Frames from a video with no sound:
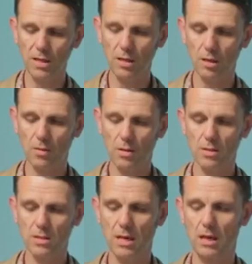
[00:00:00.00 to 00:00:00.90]
Bingham
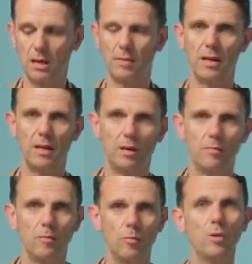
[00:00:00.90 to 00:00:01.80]
saying here?
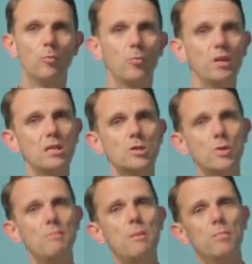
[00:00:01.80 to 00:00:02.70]
Well, we need
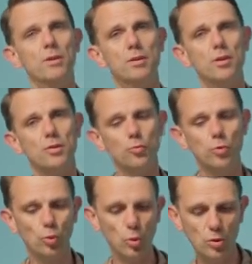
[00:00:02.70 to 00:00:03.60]
to remember that the
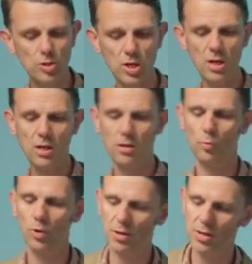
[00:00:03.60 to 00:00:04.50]
rules
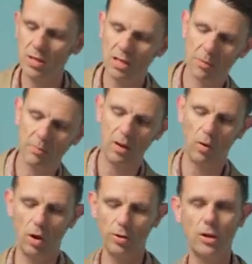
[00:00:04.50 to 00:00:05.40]
that we're thinking
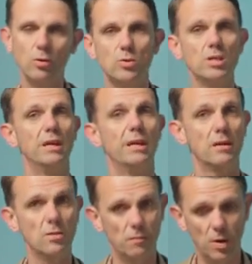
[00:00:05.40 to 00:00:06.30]
about are those in
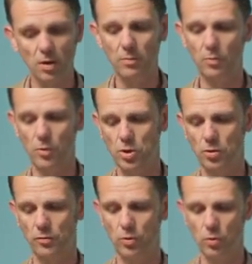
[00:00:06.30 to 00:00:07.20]
Acts of Parliament,
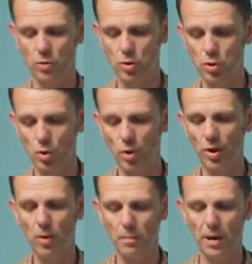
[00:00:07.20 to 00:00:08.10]
which are of course
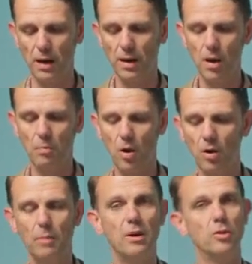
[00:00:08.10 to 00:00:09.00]
drawn up by
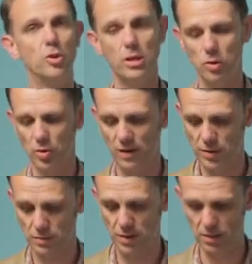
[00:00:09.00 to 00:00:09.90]
parliamentary
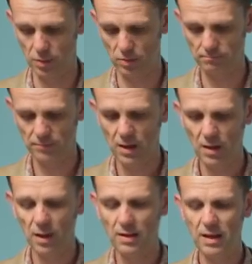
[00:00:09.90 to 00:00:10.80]
draftspeople.
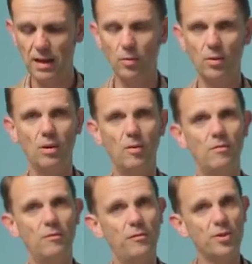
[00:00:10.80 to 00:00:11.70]
Now,
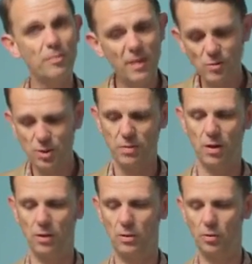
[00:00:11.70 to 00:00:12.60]
for the most
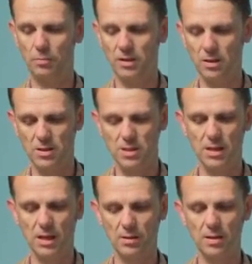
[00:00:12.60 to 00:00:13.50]
part, Lord Bingham is
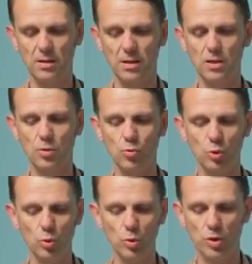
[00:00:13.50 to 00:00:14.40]
saying that these
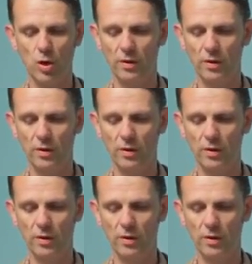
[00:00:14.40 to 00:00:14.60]
rules